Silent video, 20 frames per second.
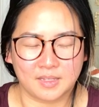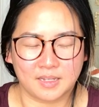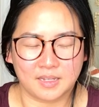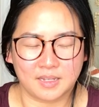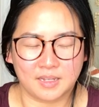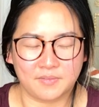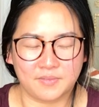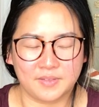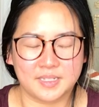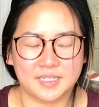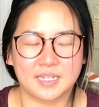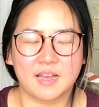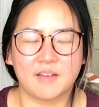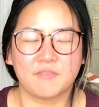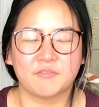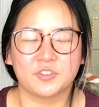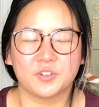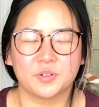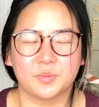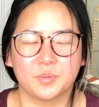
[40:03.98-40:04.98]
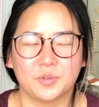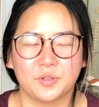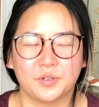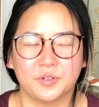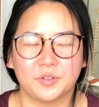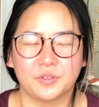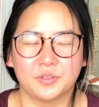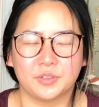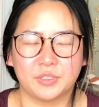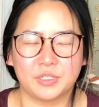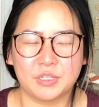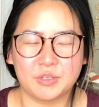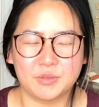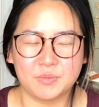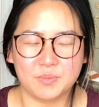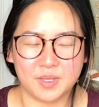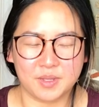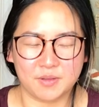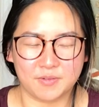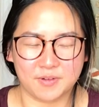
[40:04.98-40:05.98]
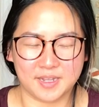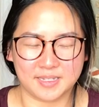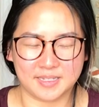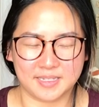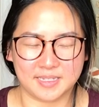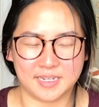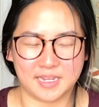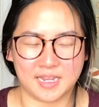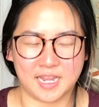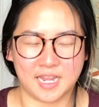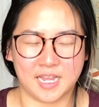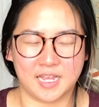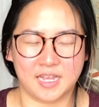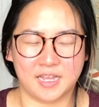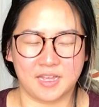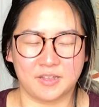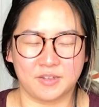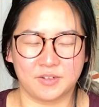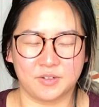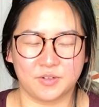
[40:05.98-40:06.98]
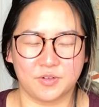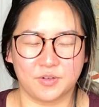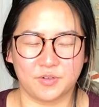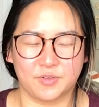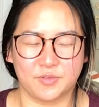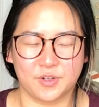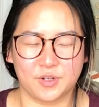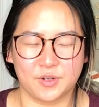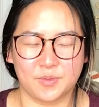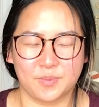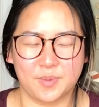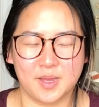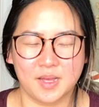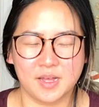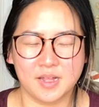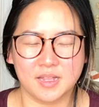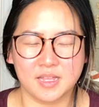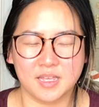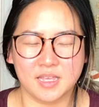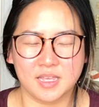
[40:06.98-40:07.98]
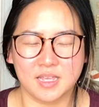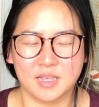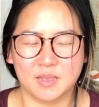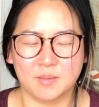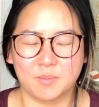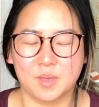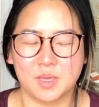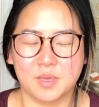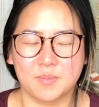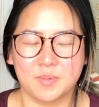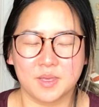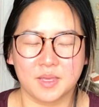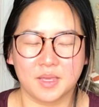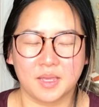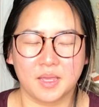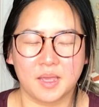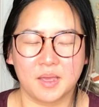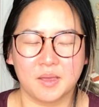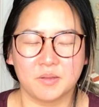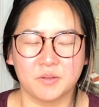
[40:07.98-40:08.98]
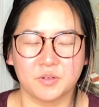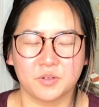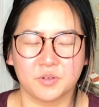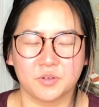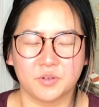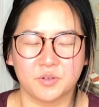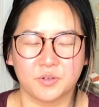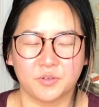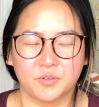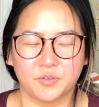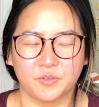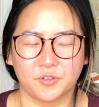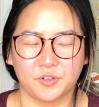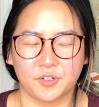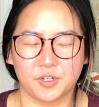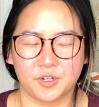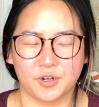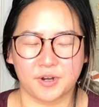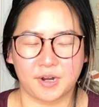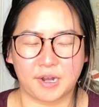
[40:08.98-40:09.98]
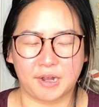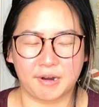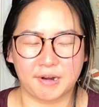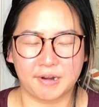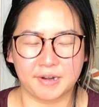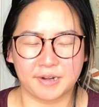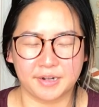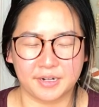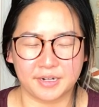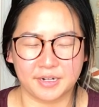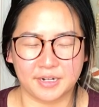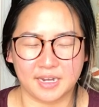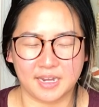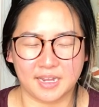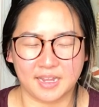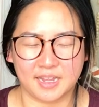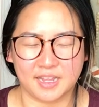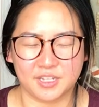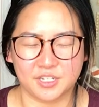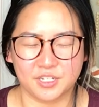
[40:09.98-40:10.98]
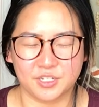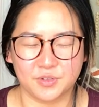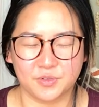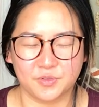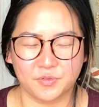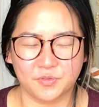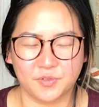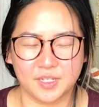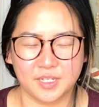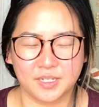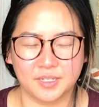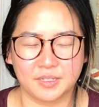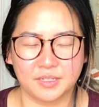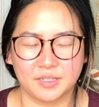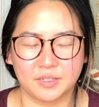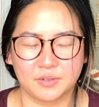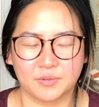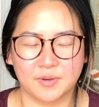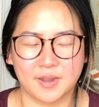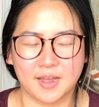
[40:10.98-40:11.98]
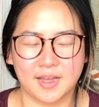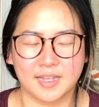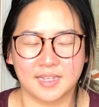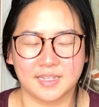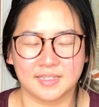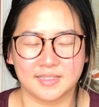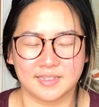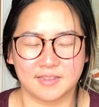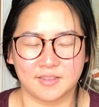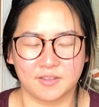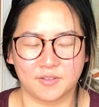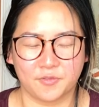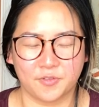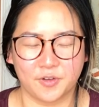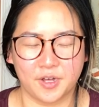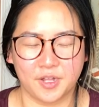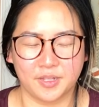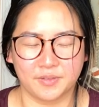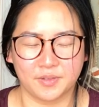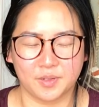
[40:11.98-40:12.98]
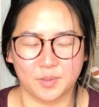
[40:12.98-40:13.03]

If it's comfortable, you may rest a hand over your belly, maybe a hand over your heart as you feel the rise and the fall of the